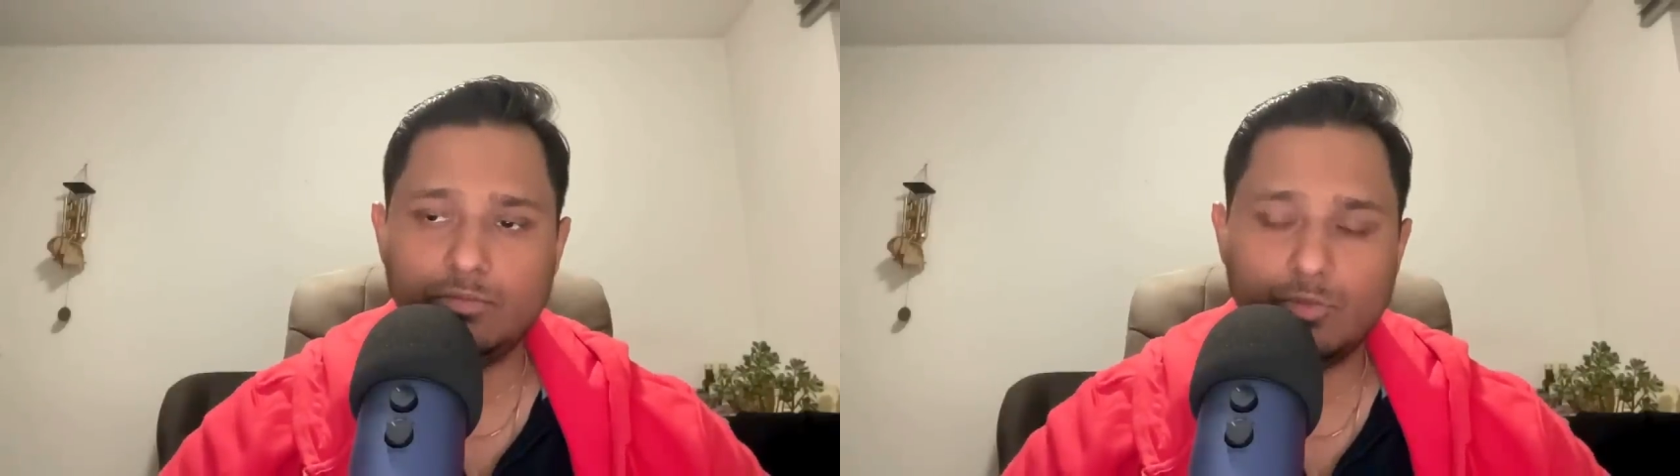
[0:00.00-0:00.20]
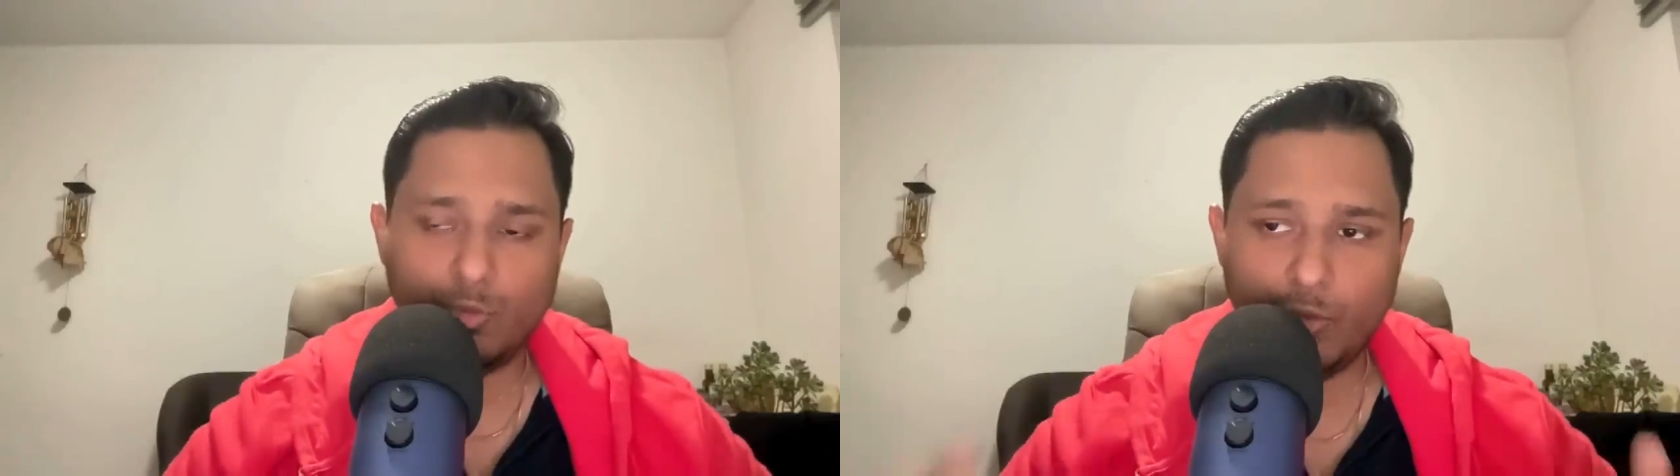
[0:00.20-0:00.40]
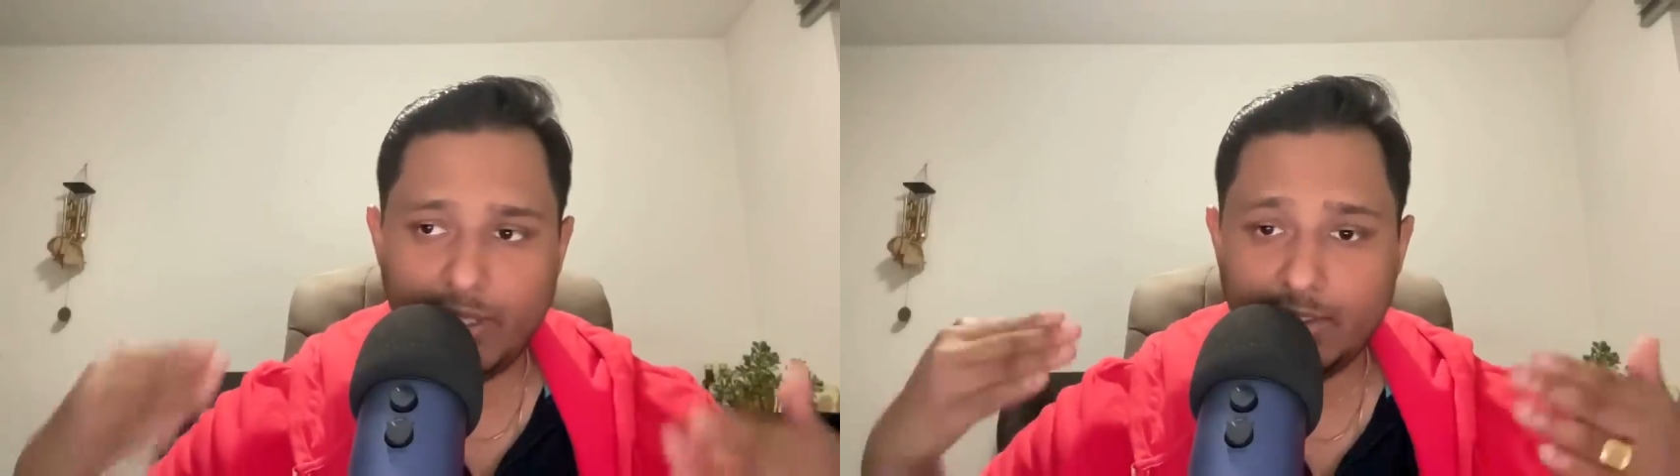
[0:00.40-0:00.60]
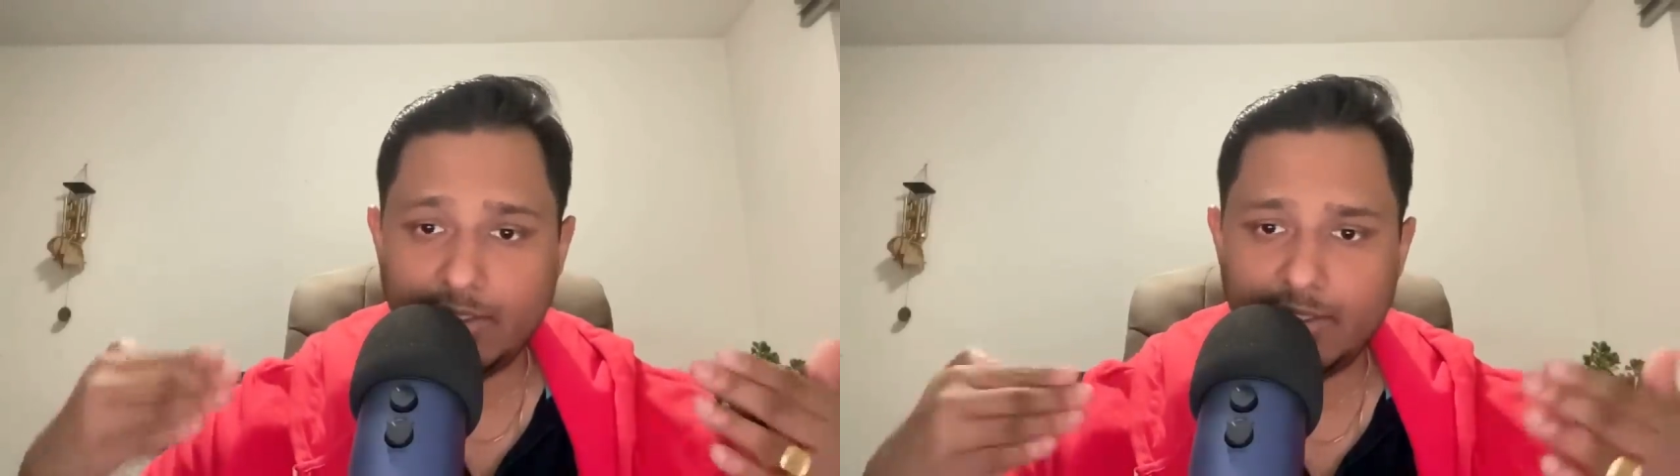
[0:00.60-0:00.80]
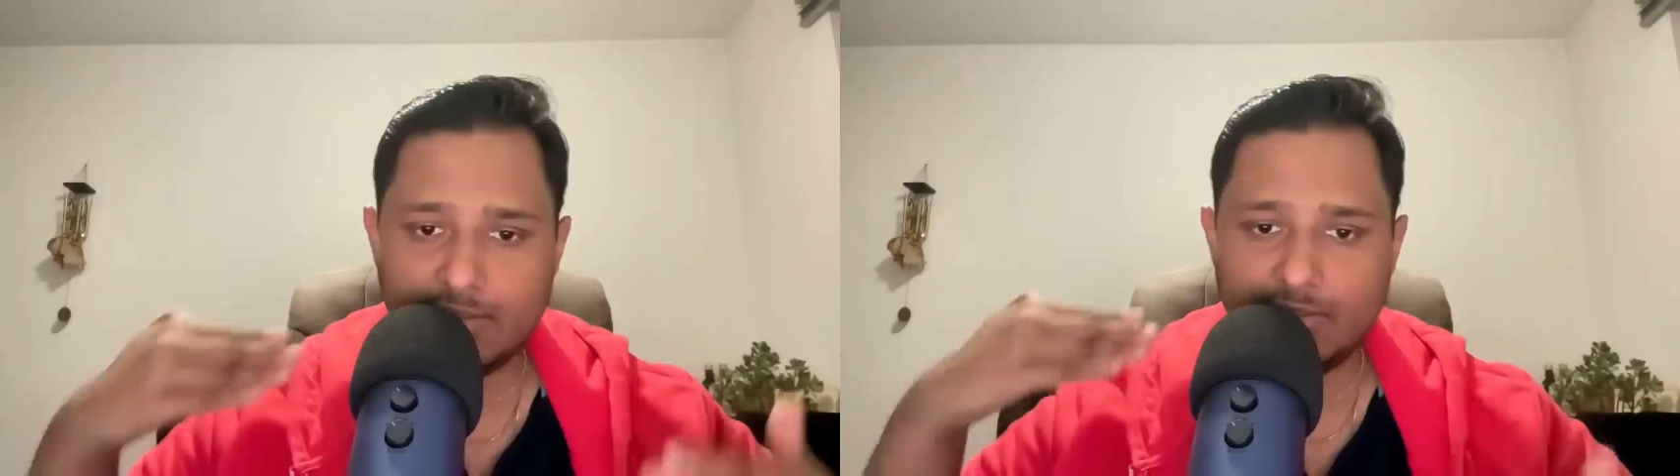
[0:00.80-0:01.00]
when
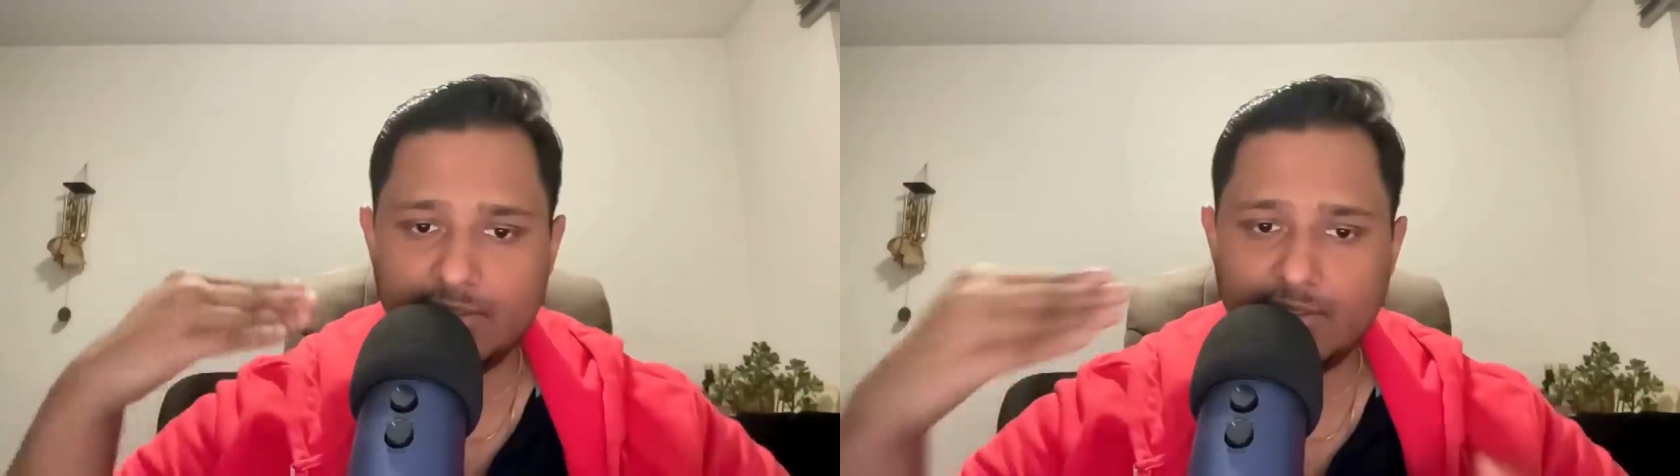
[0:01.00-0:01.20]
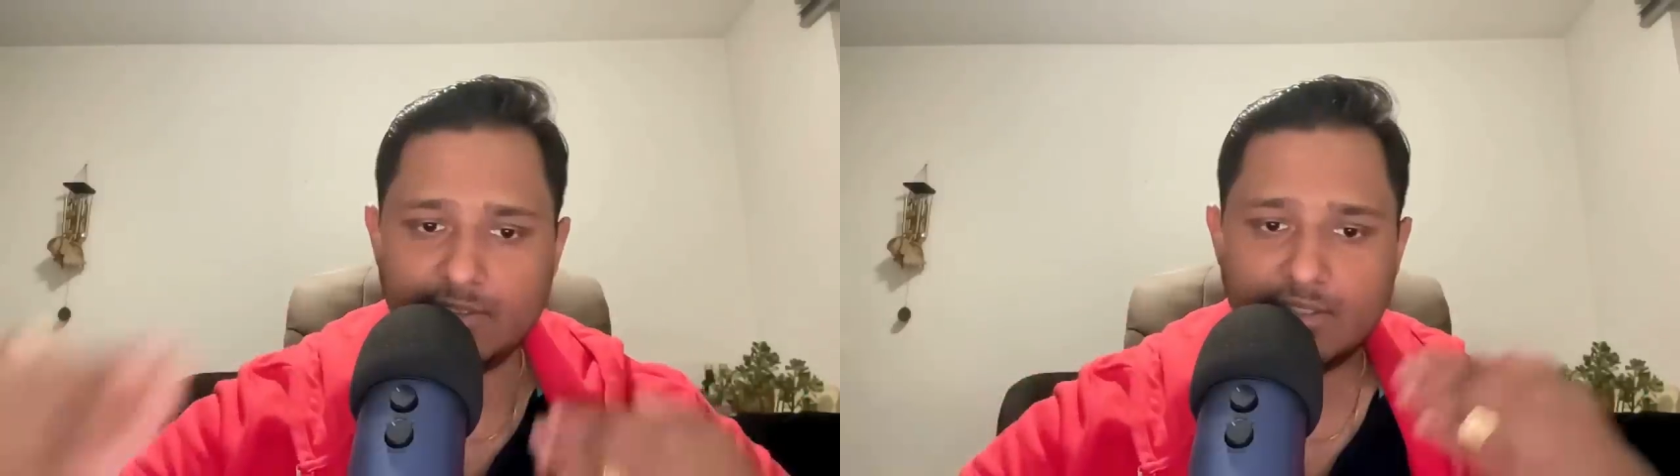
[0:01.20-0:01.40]
there is this